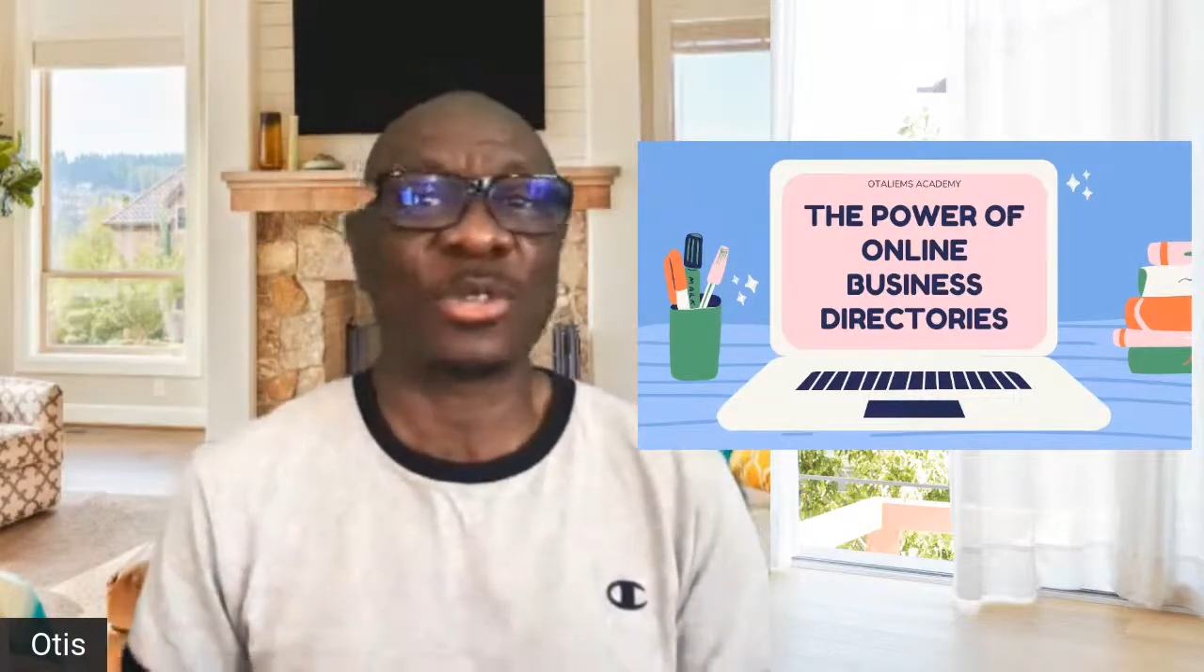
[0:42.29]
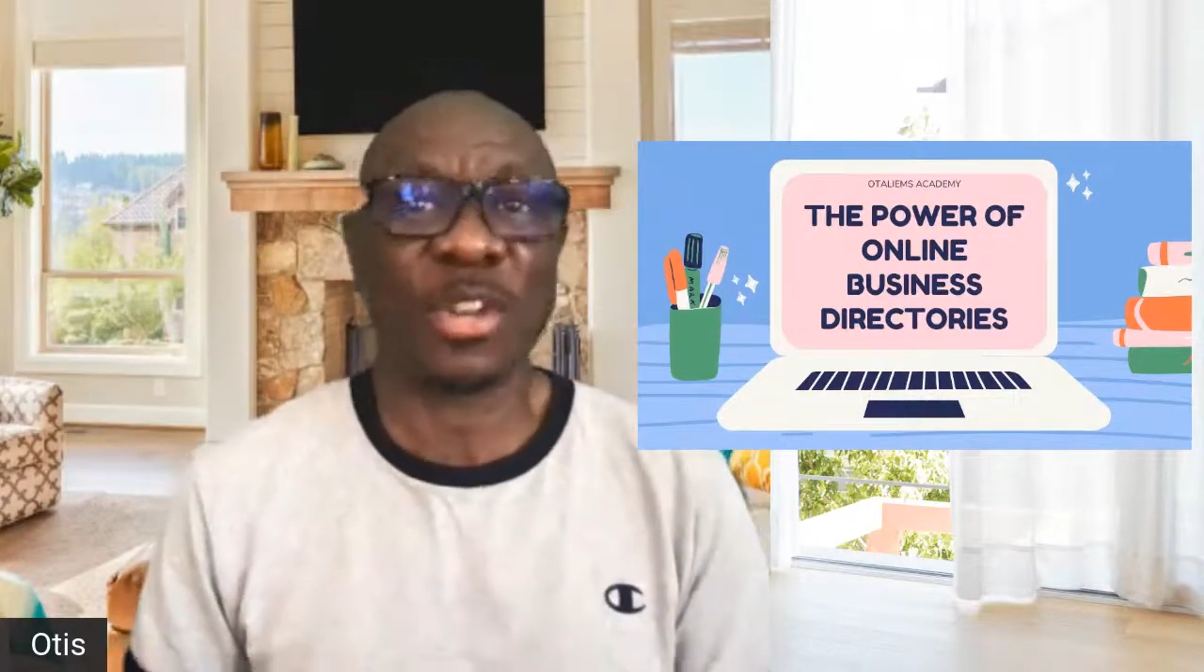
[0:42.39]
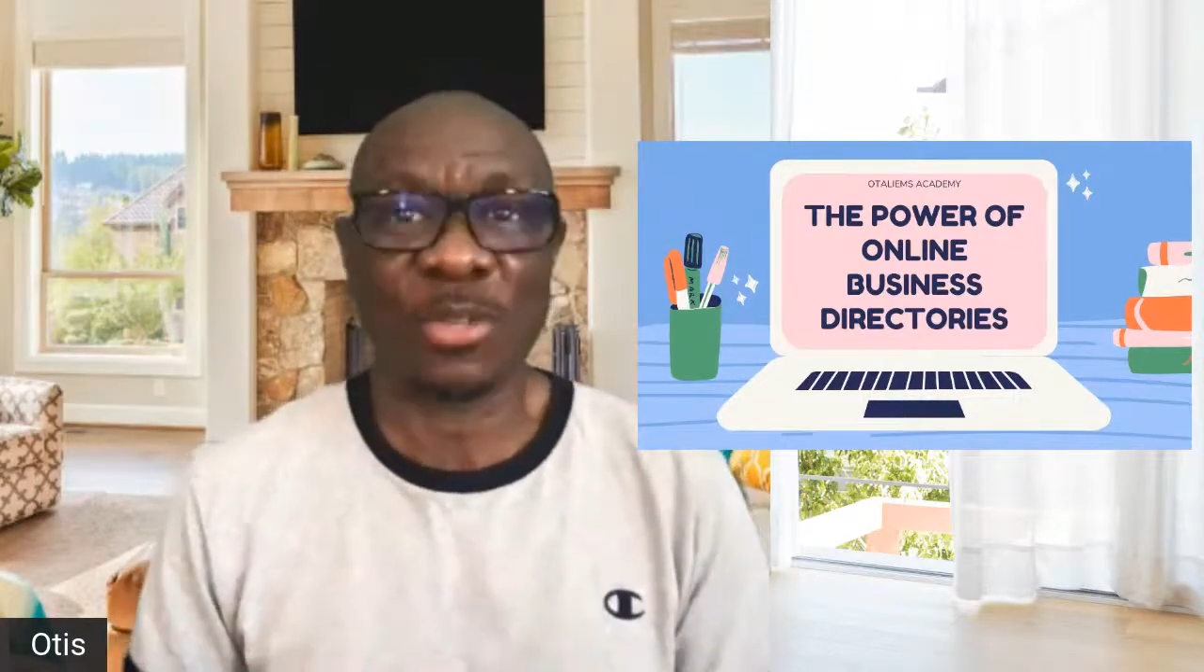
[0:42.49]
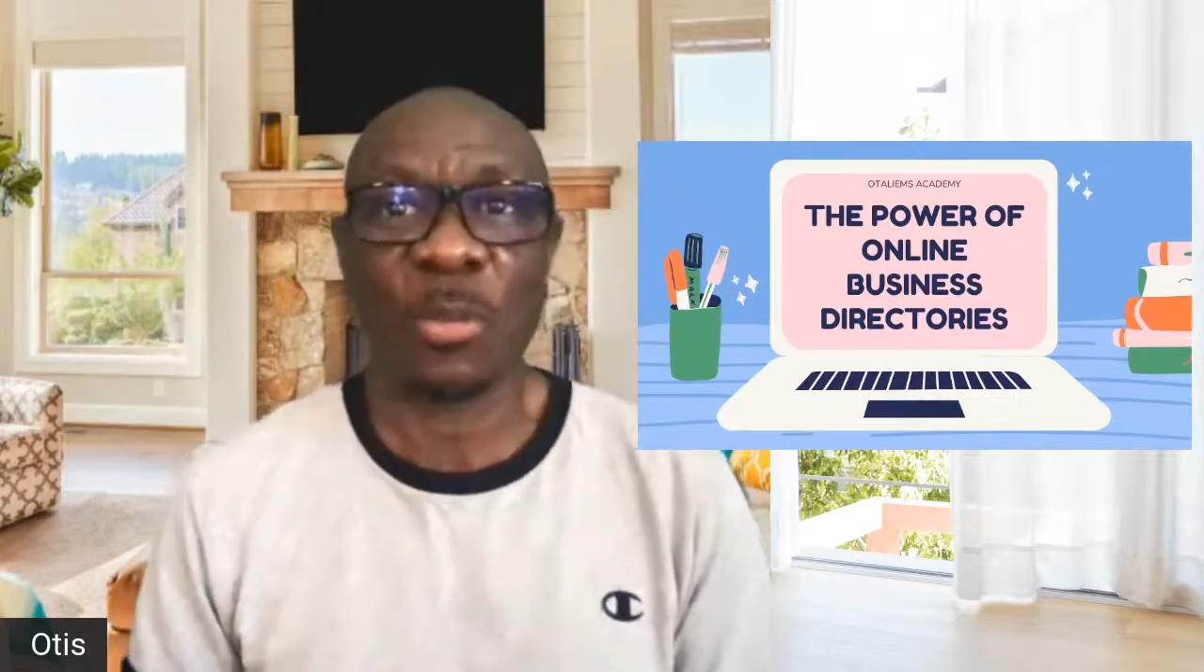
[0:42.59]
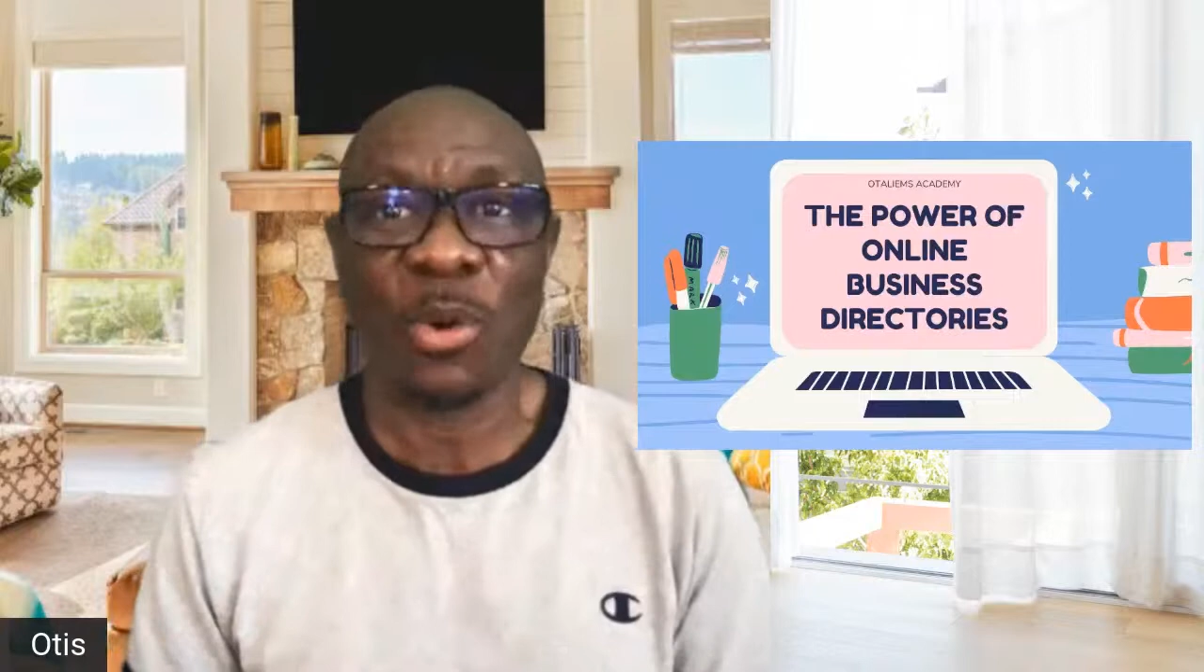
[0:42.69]

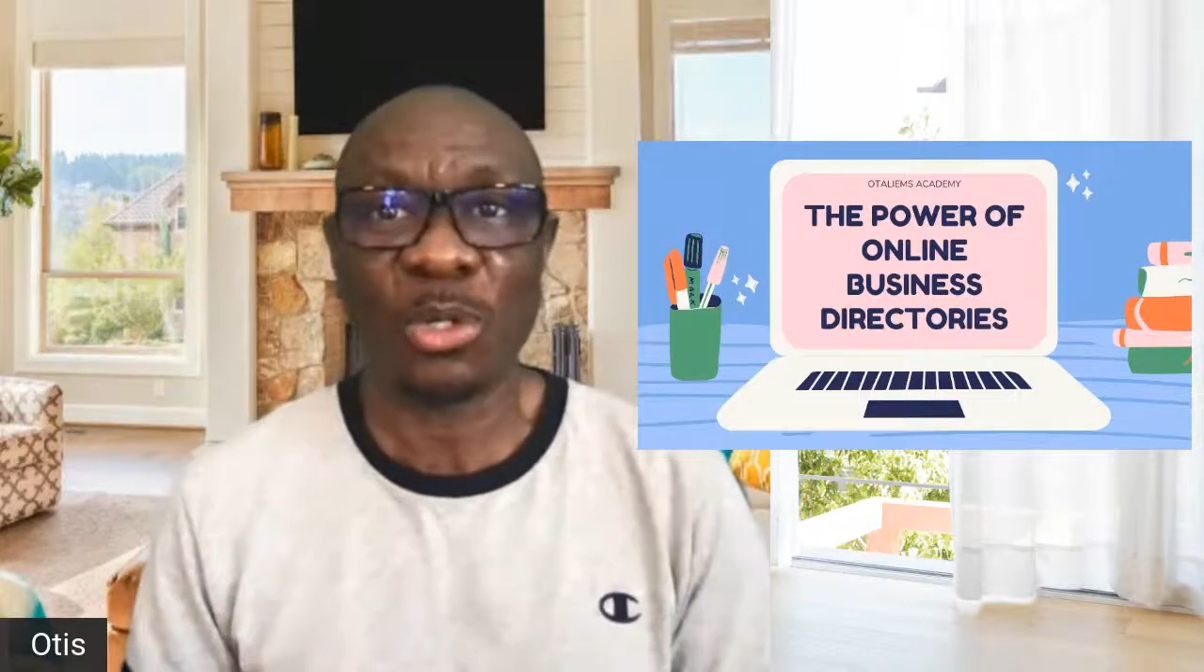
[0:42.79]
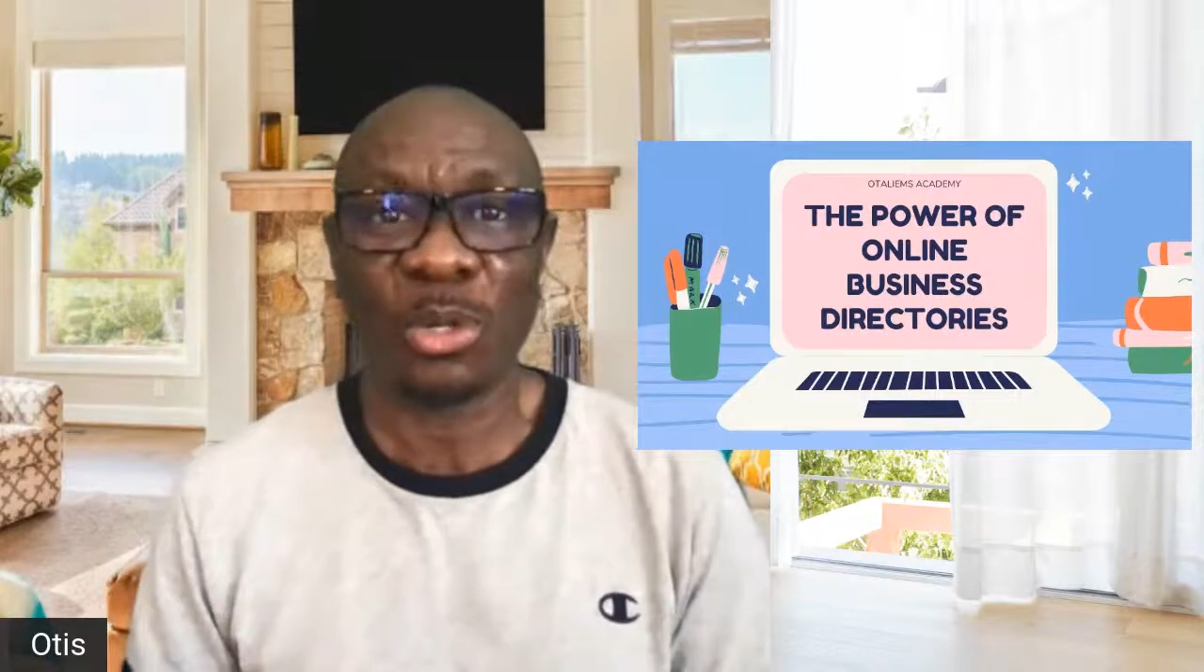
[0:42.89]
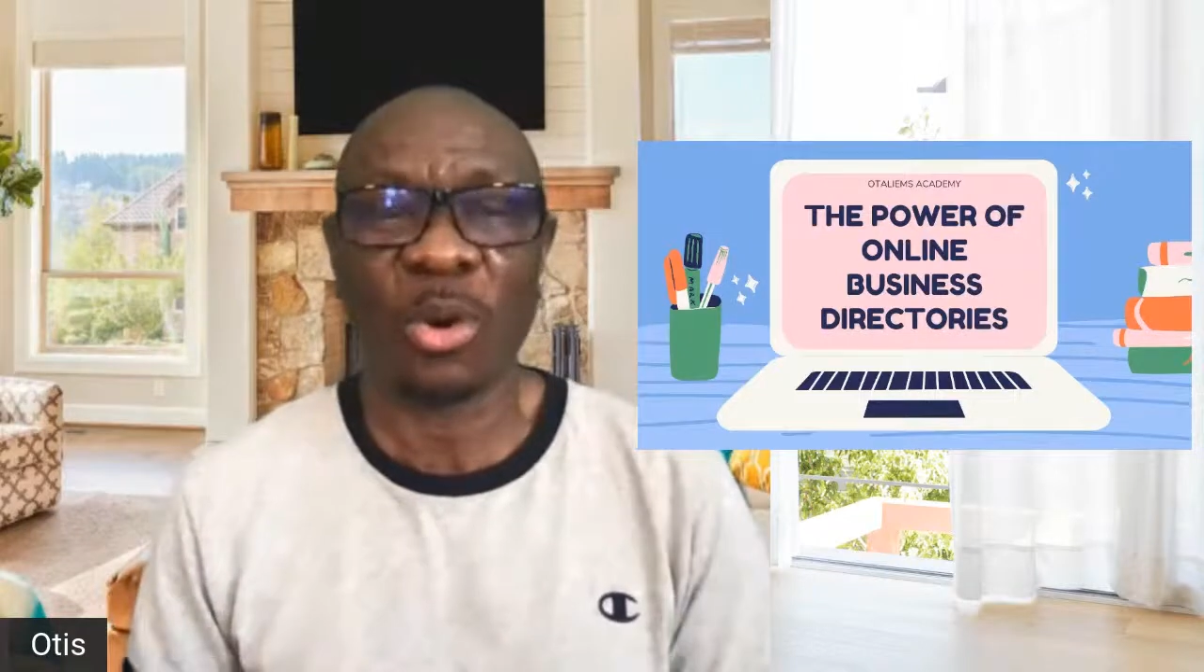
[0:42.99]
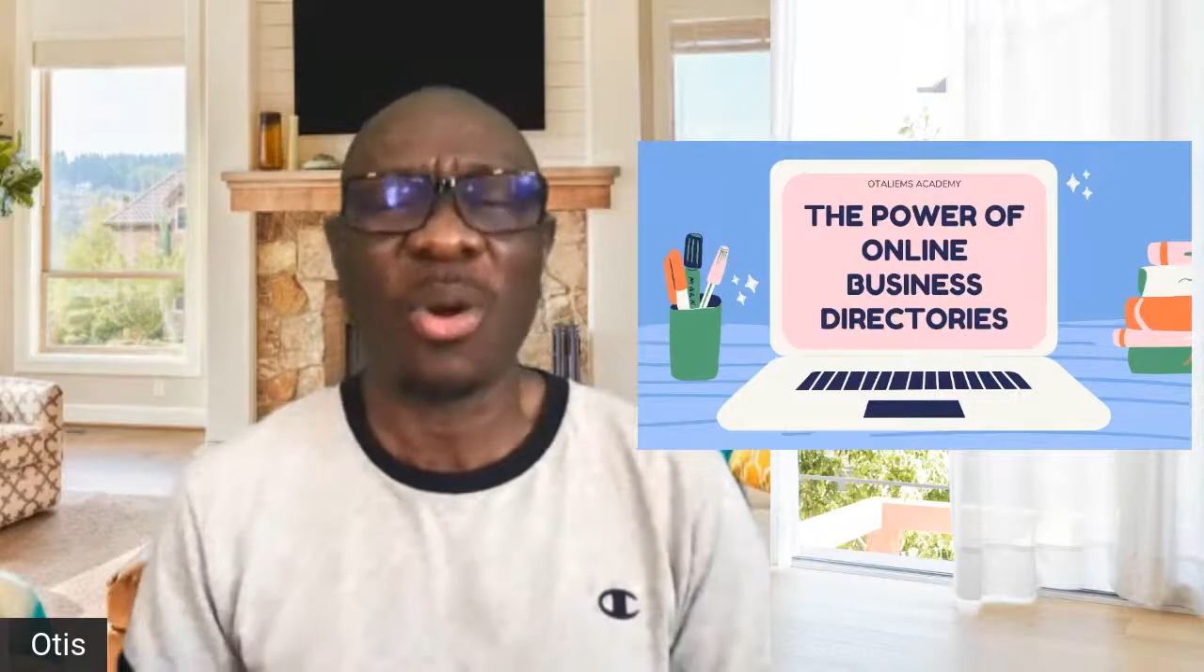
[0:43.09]
exposure